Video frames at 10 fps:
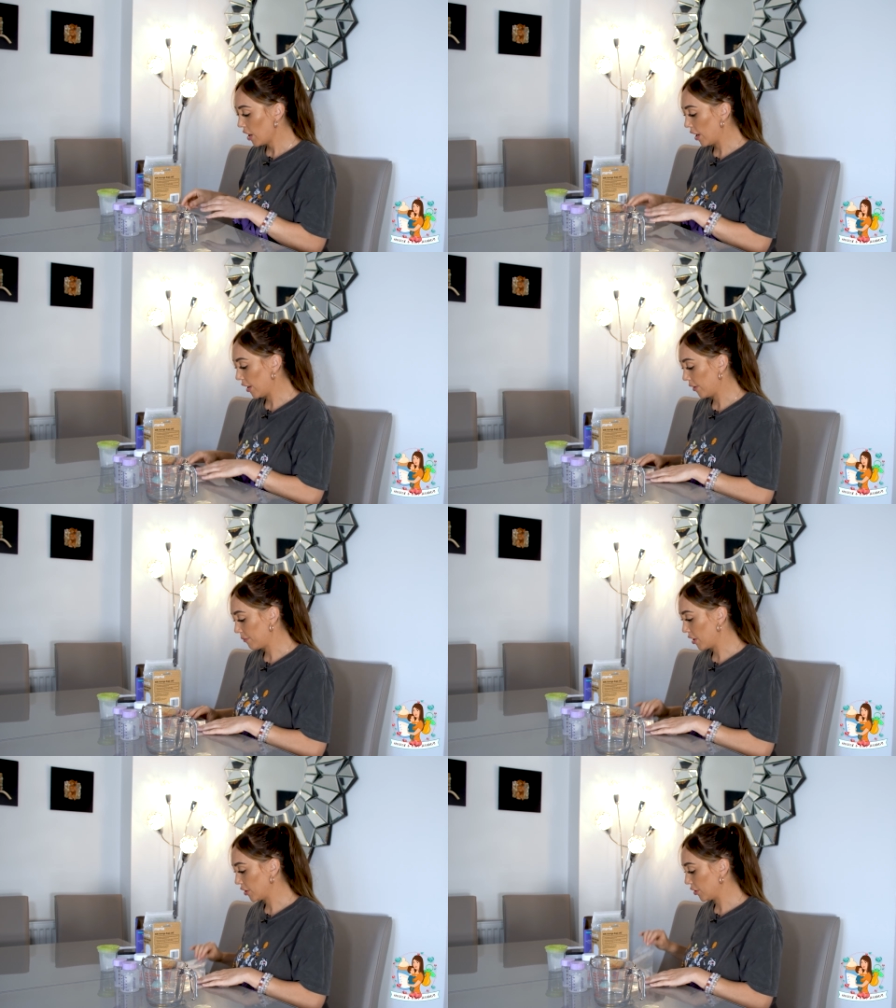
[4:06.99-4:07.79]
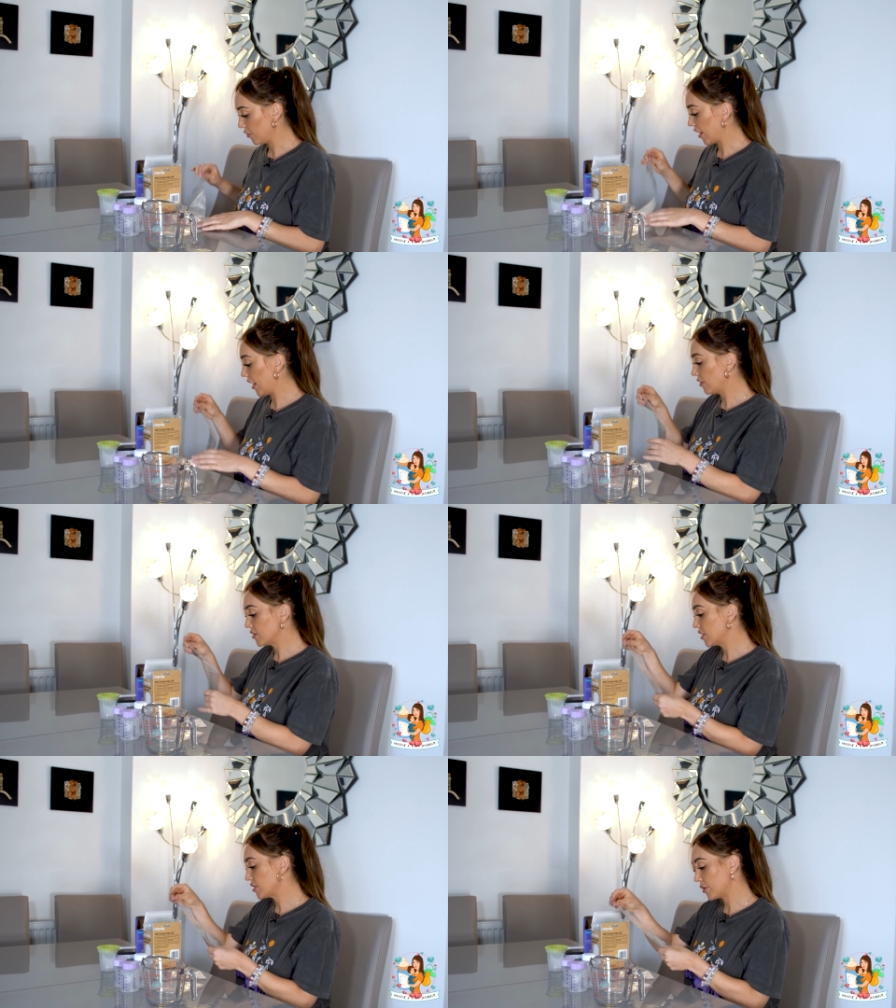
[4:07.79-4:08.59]
I know that
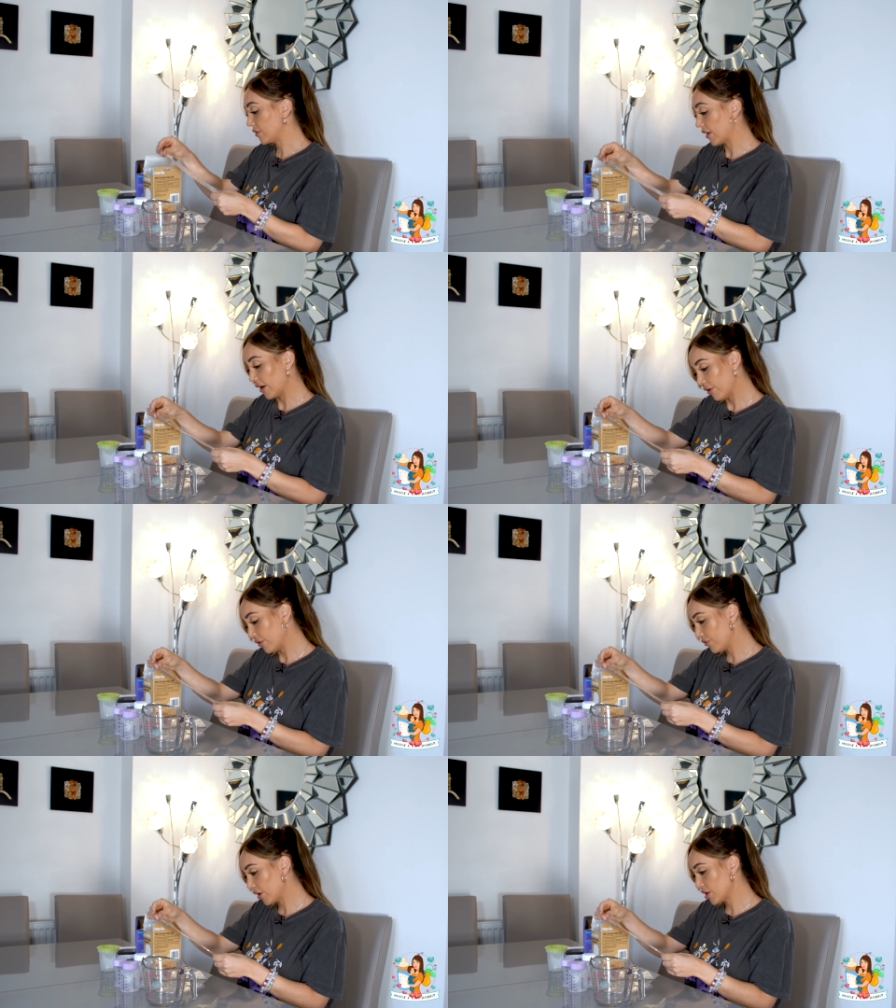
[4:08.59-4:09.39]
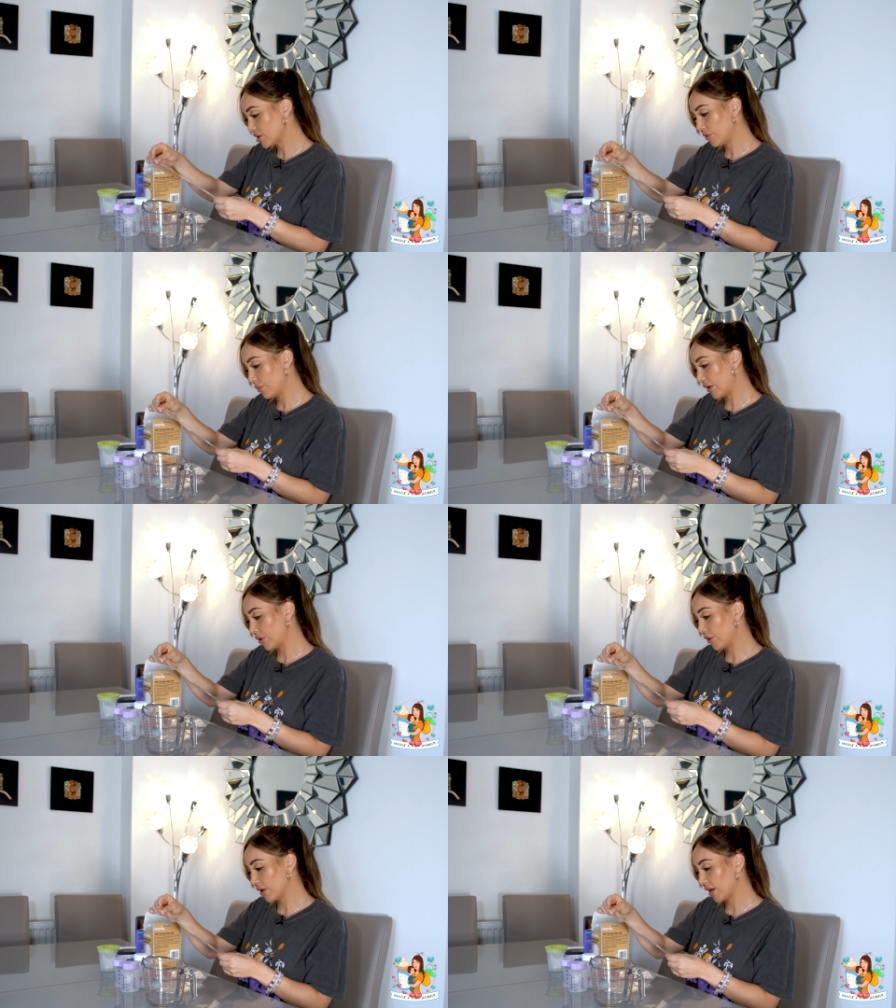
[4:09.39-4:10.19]
Aldi are doing their own version where
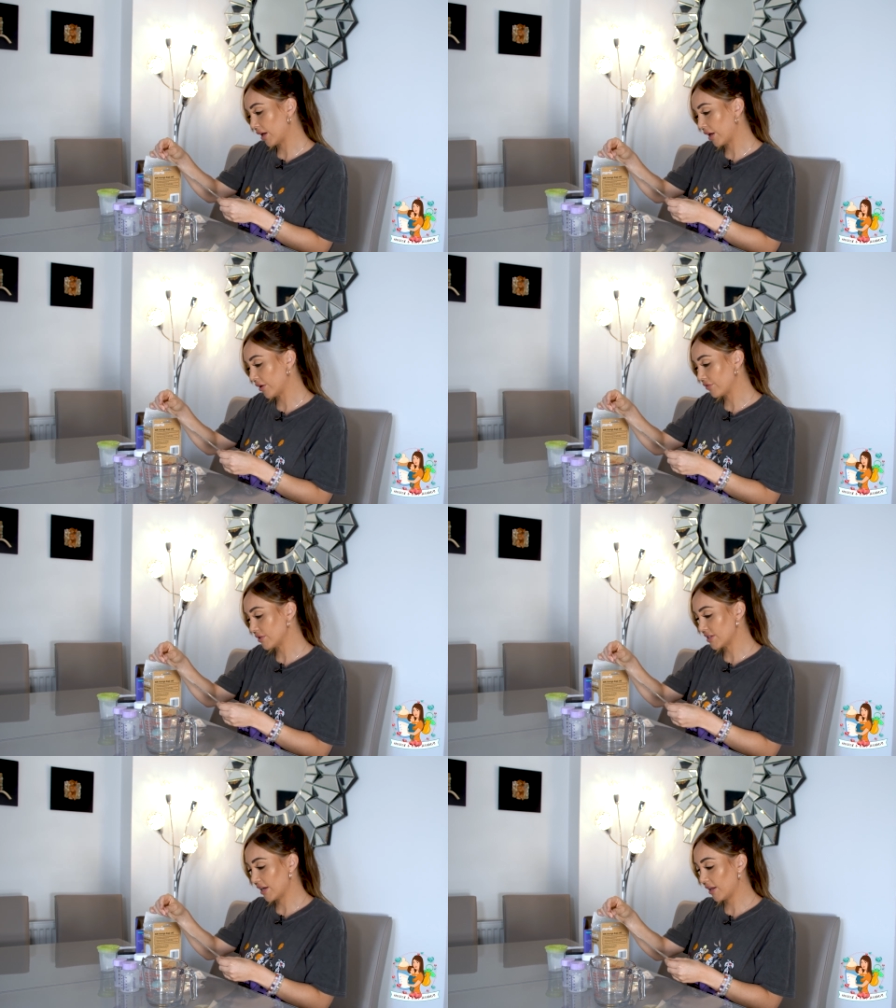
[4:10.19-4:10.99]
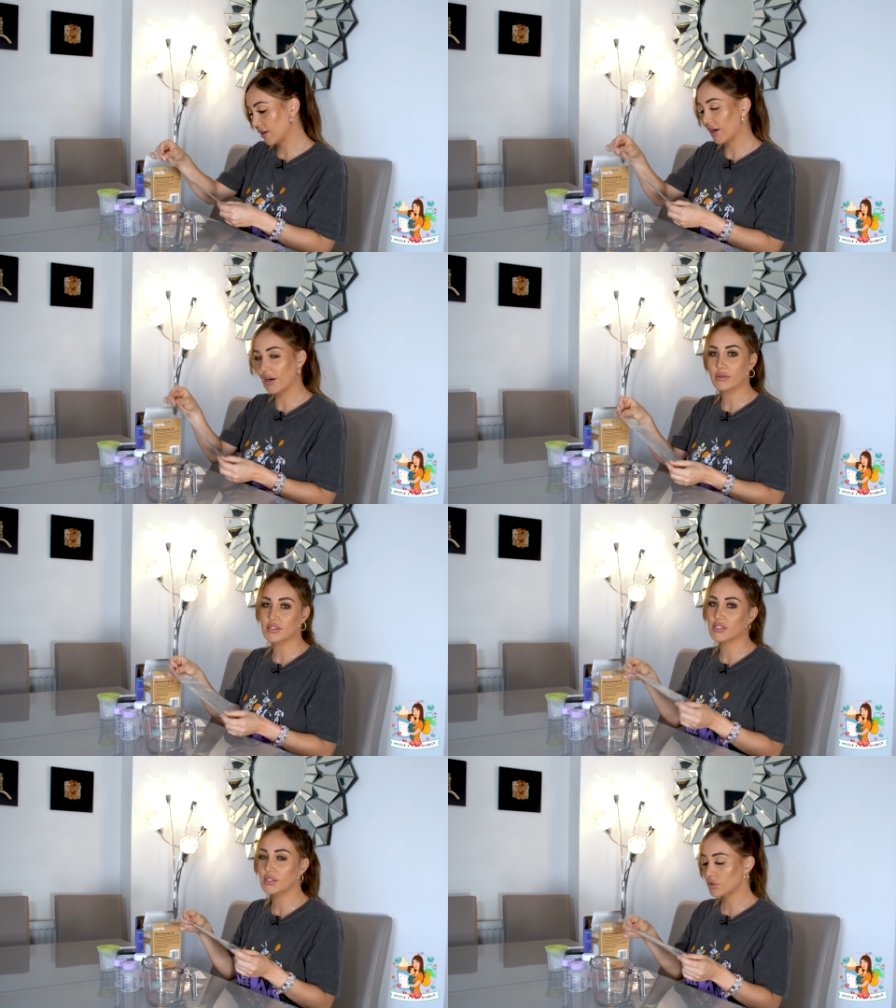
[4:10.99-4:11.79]
you can have 10
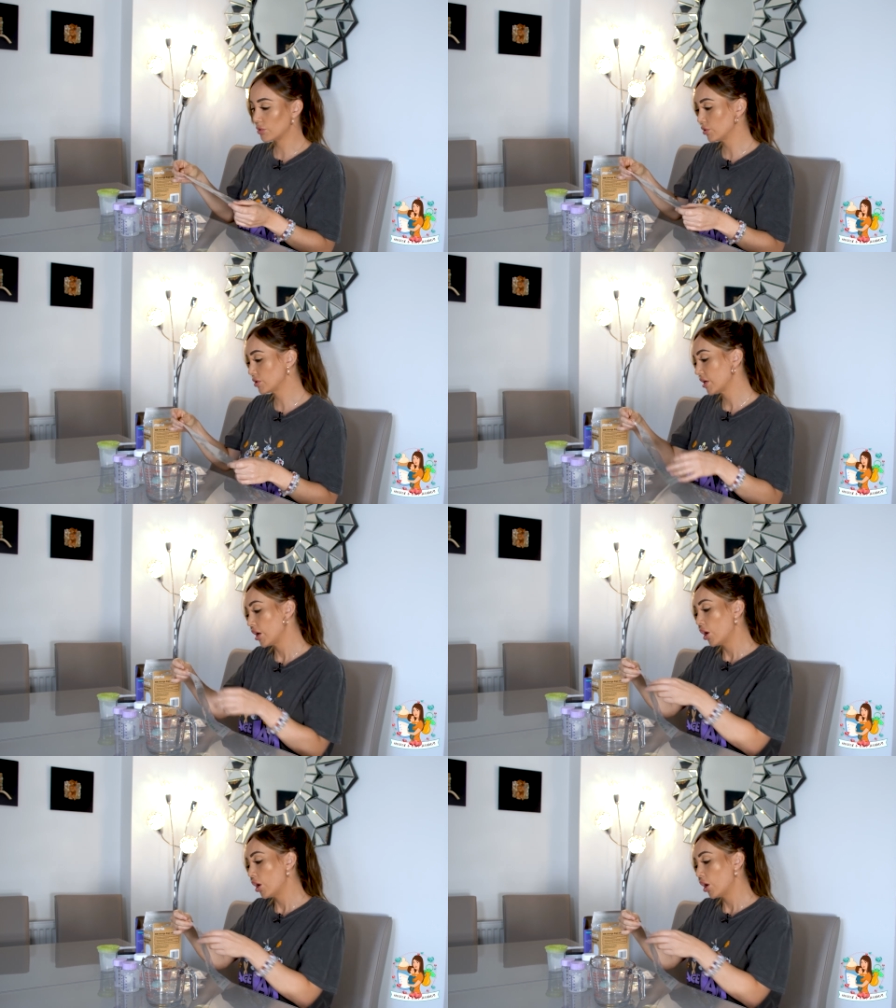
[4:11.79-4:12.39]
ounces stored.